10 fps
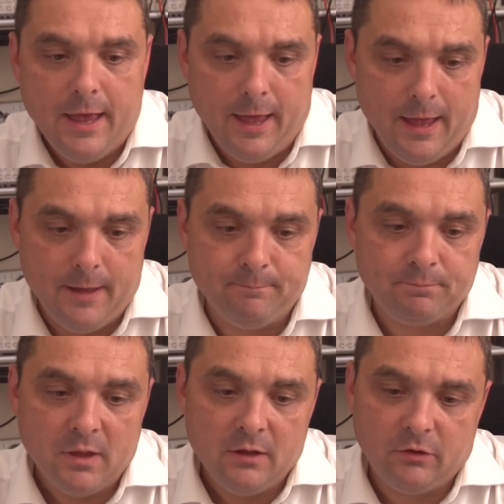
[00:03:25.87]

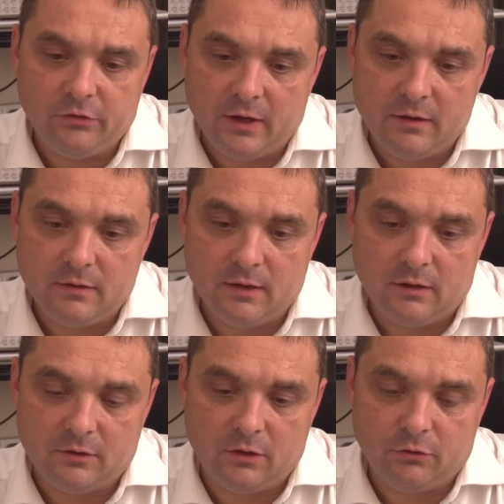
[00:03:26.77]
The second thing
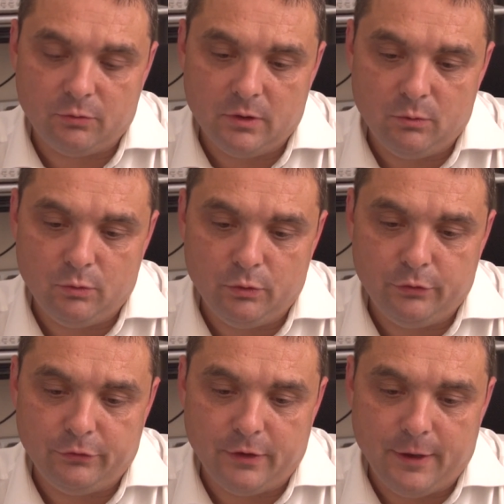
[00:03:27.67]
I'd done to it
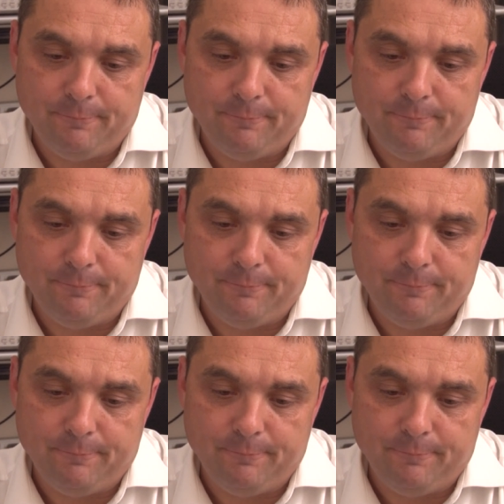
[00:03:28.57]
was